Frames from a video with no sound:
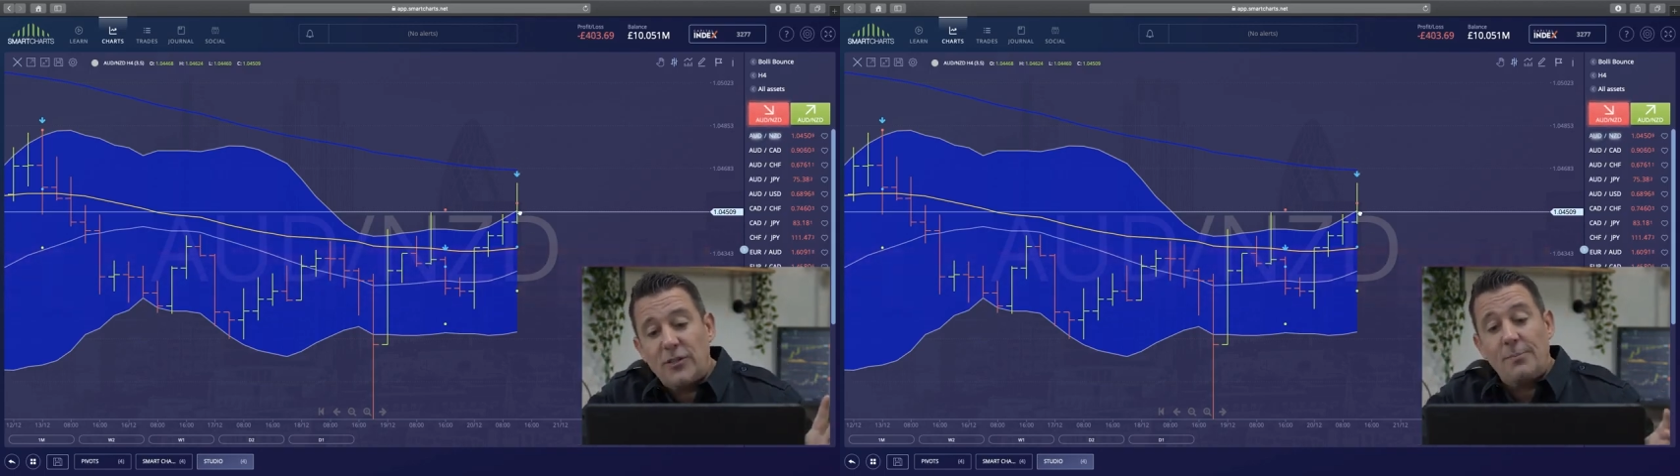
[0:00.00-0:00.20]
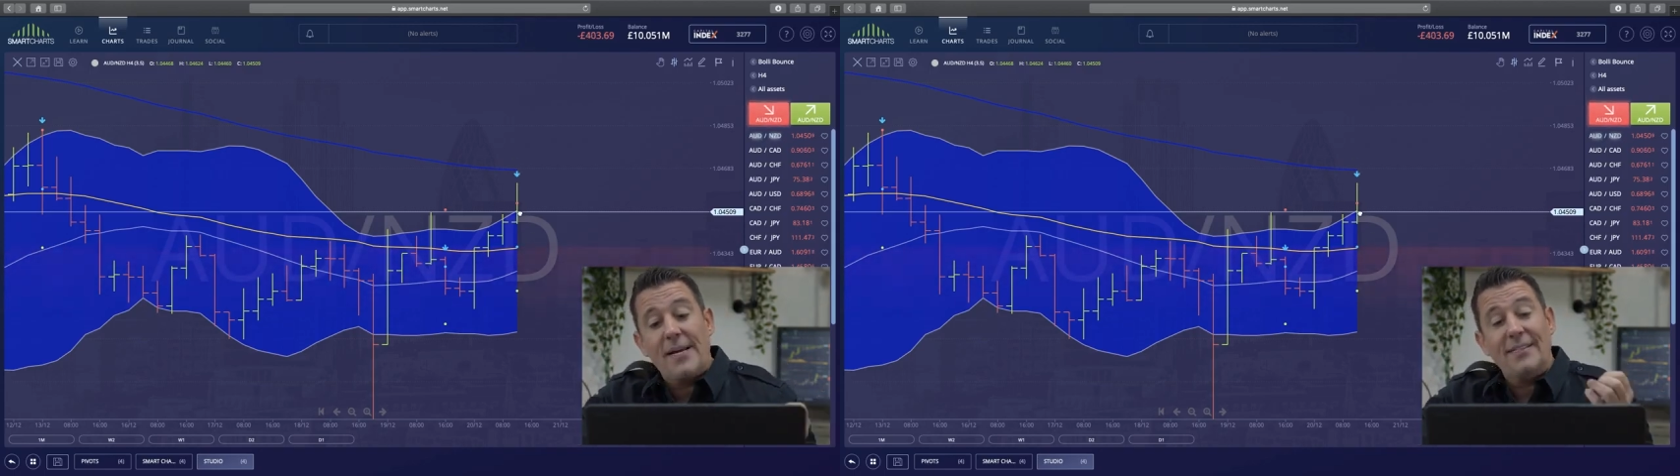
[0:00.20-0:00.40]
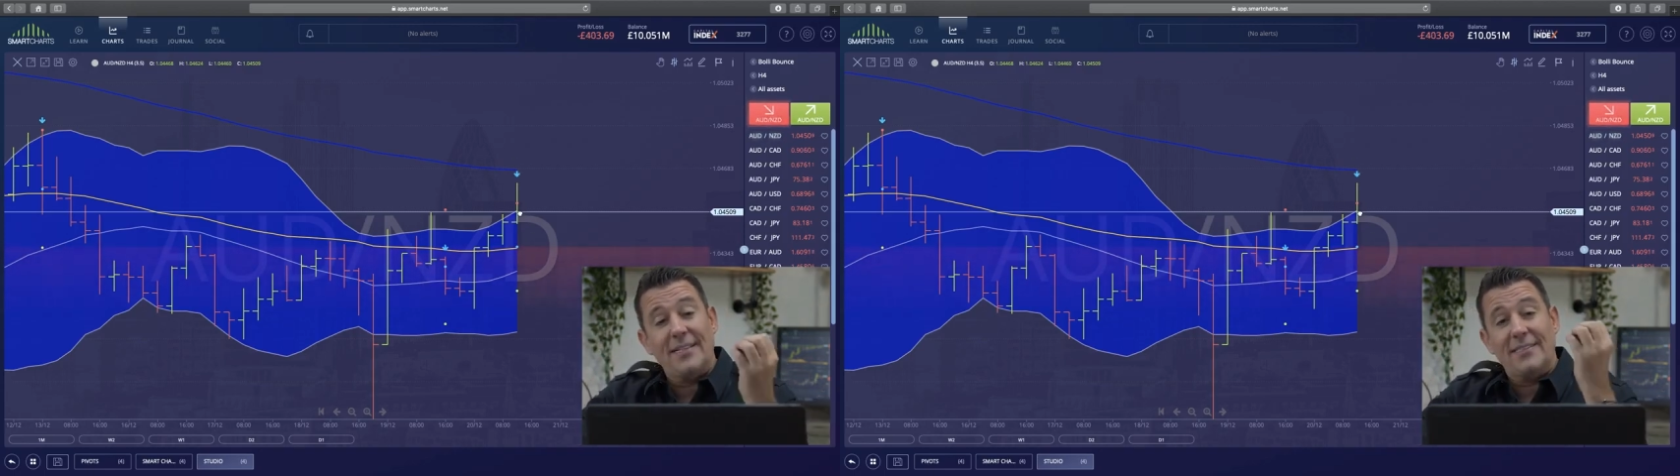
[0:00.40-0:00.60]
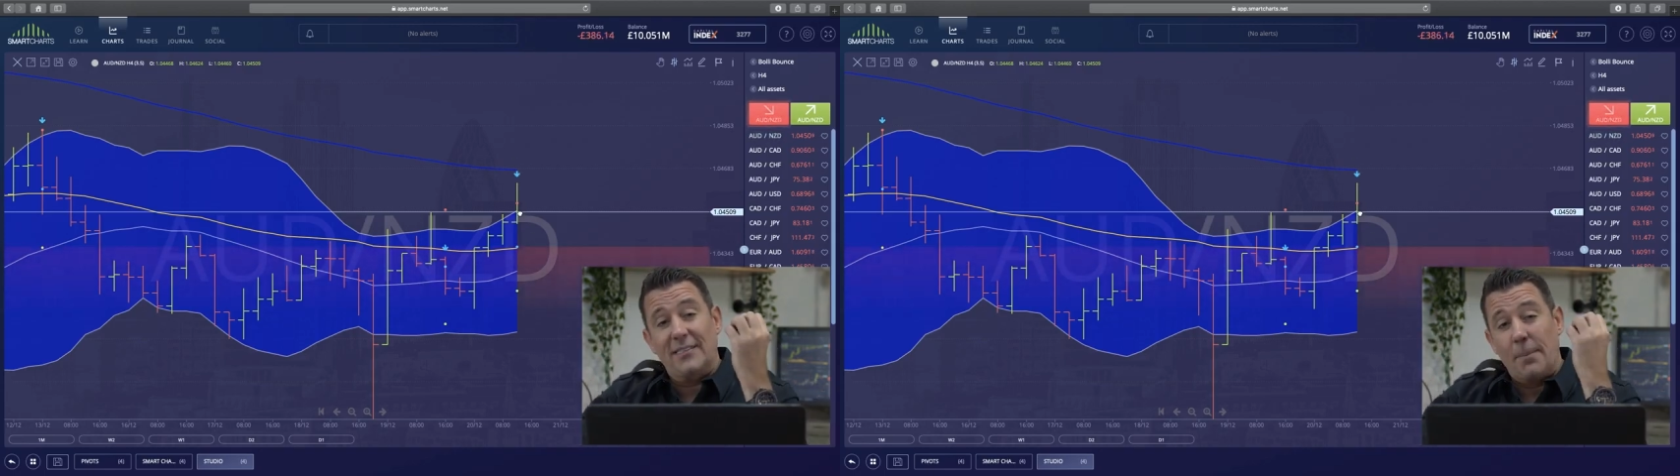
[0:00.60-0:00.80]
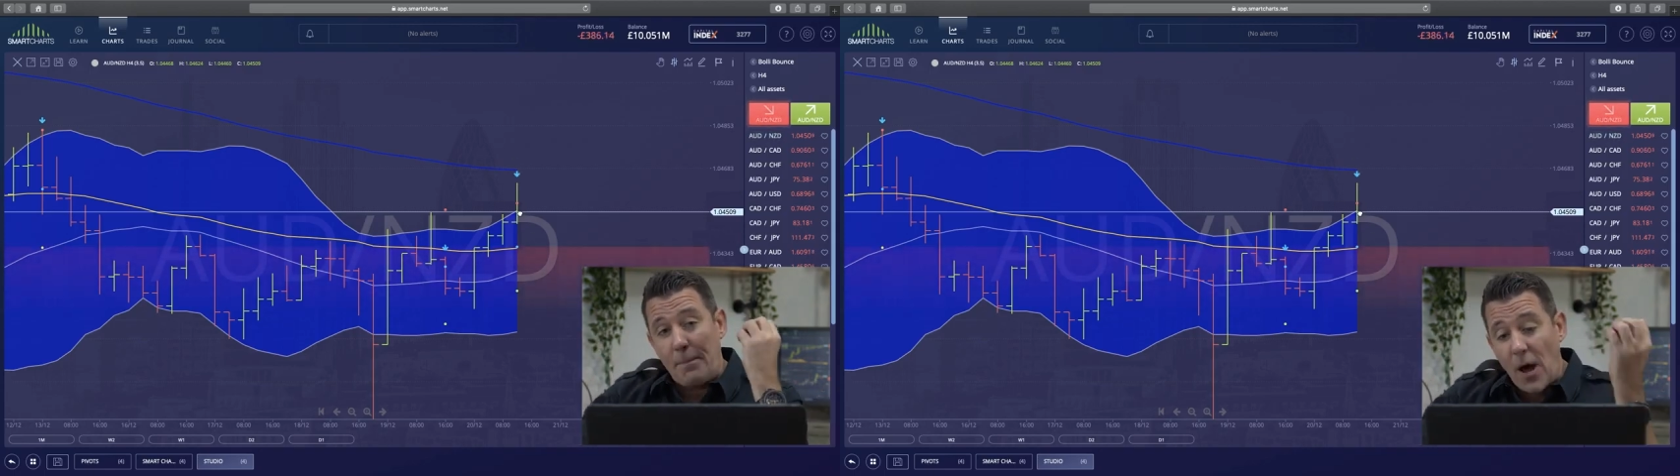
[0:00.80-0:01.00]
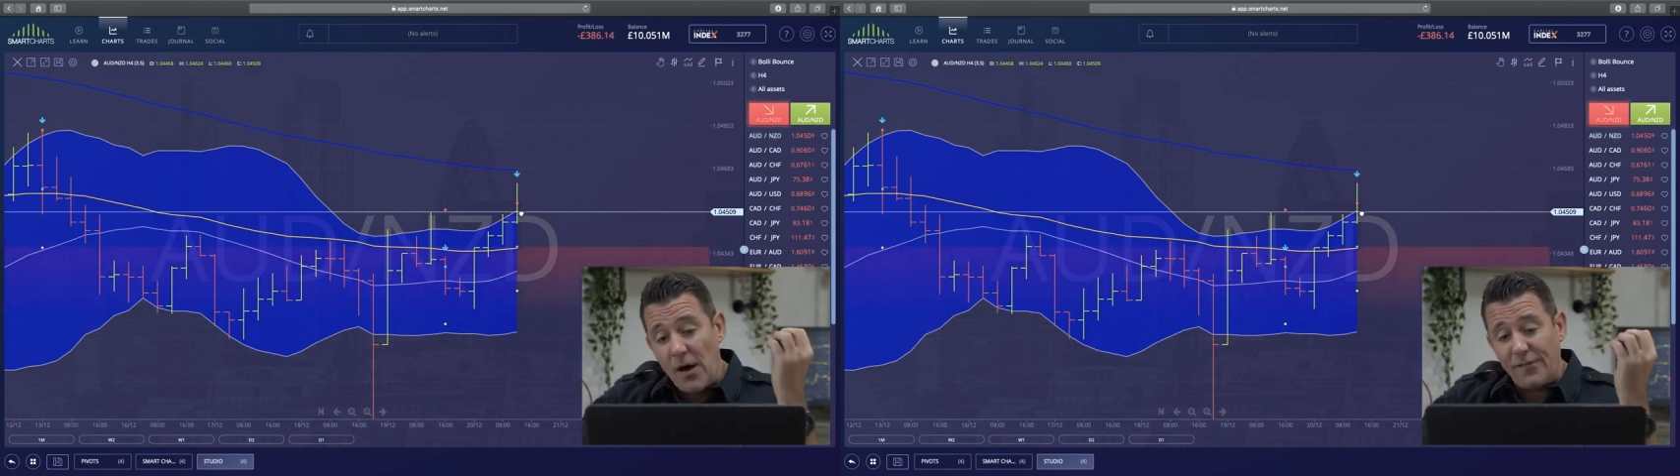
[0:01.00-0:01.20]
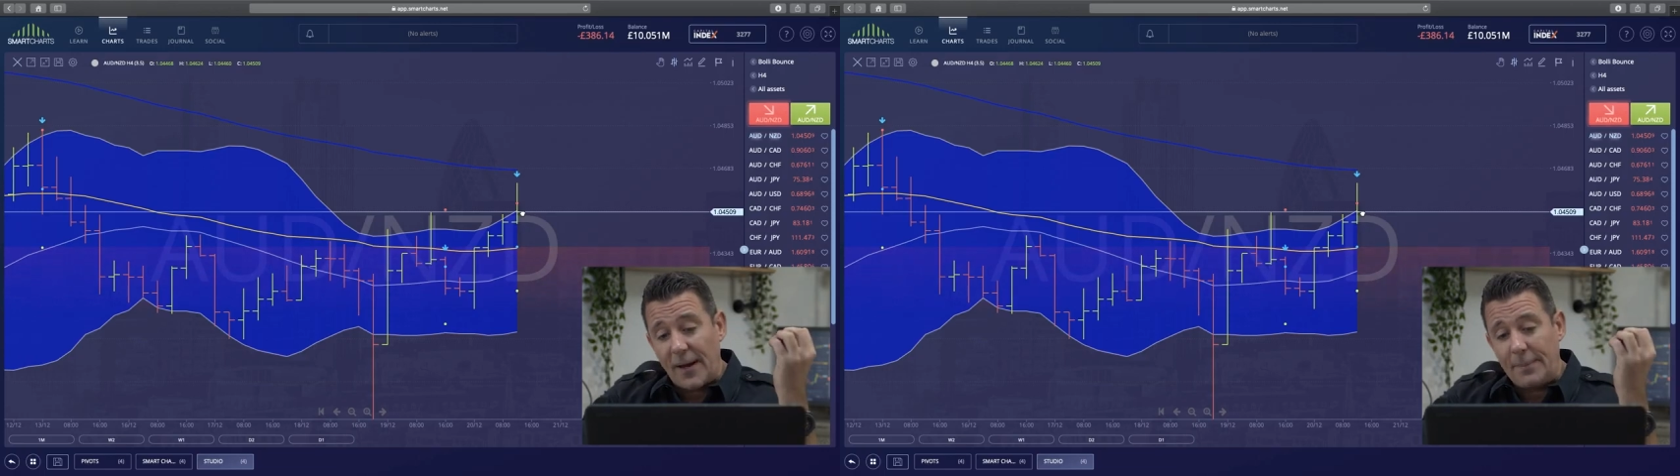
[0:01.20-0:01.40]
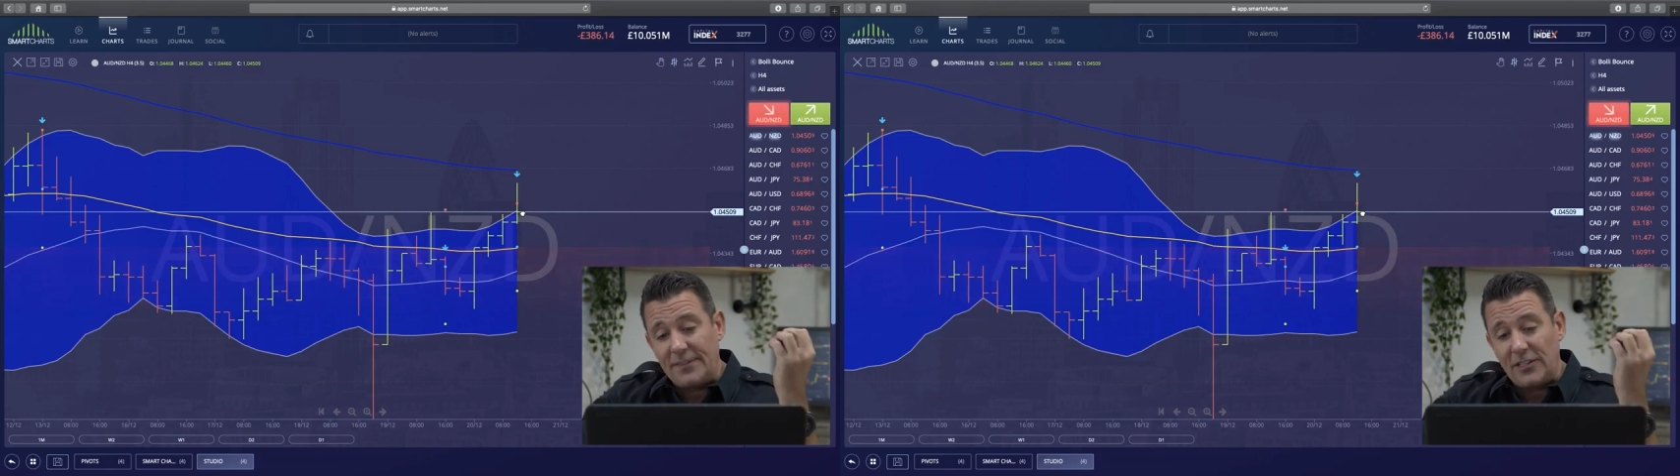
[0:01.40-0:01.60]
which means this is the
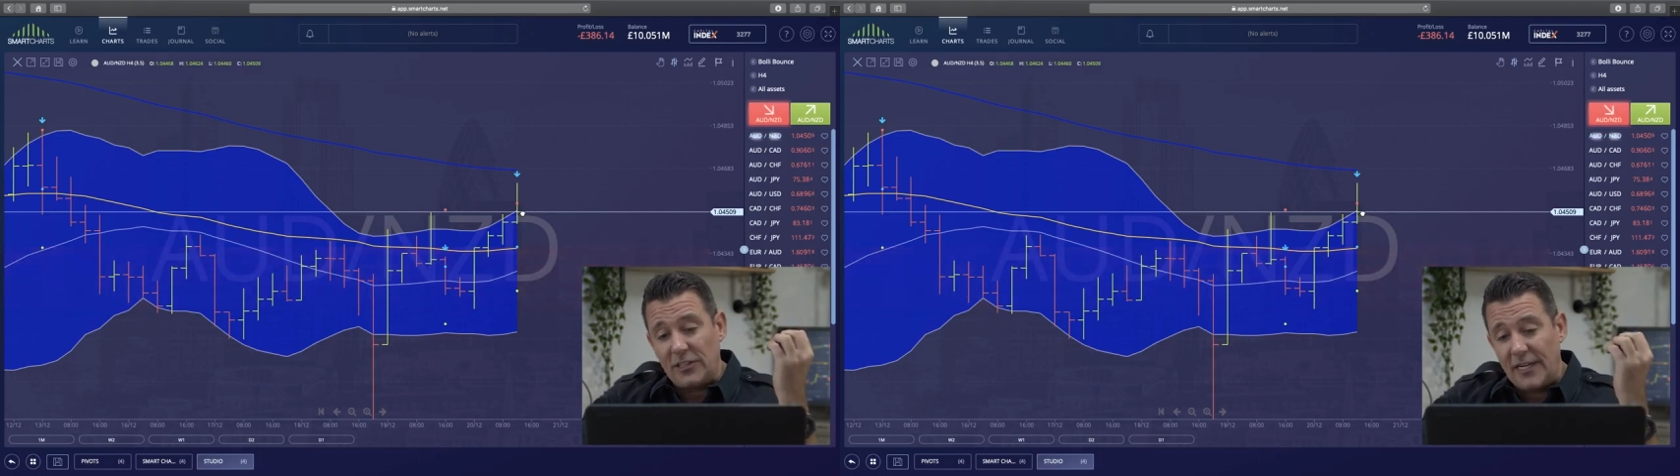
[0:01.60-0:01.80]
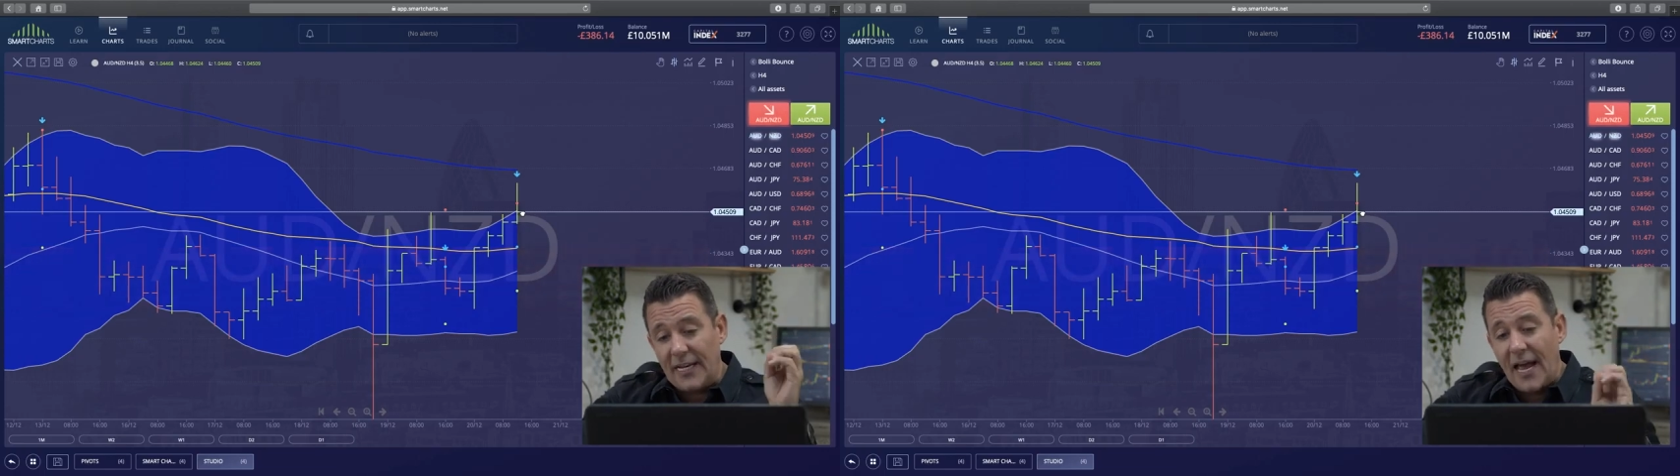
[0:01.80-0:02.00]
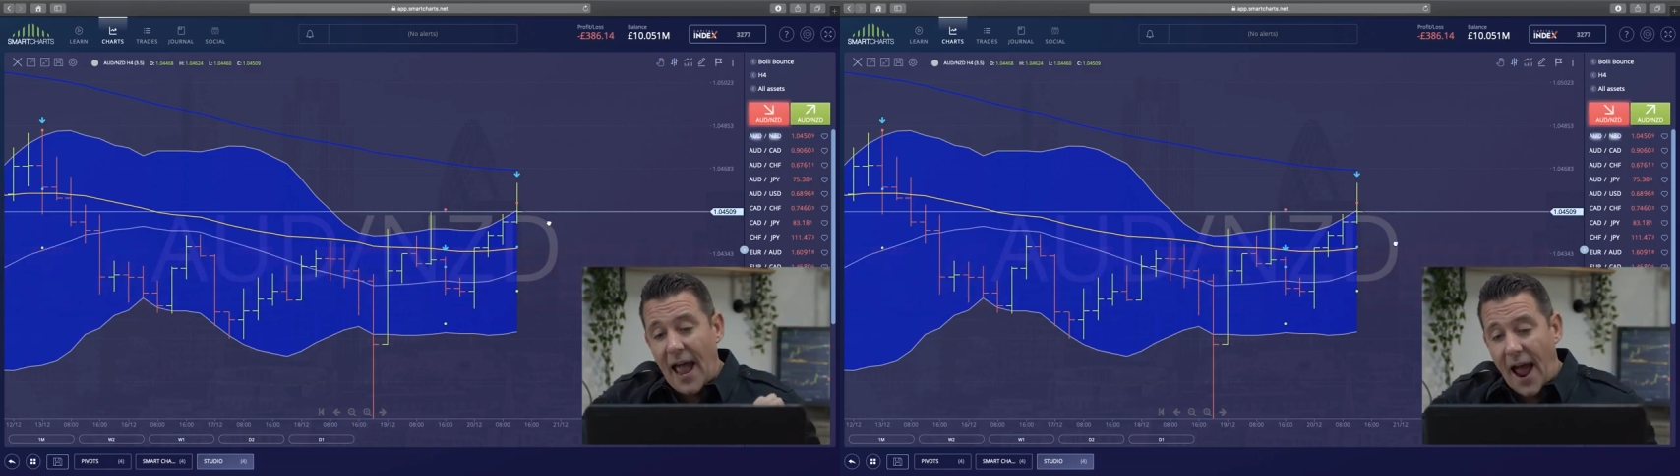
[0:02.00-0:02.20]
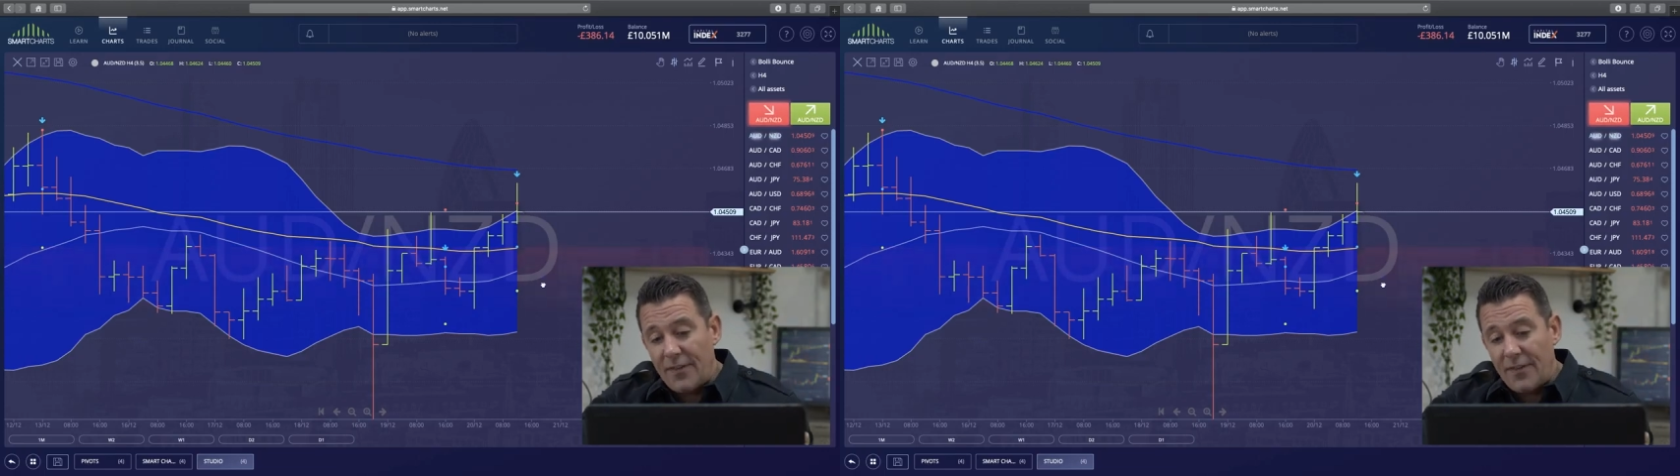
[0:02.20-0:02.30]
perfect positioning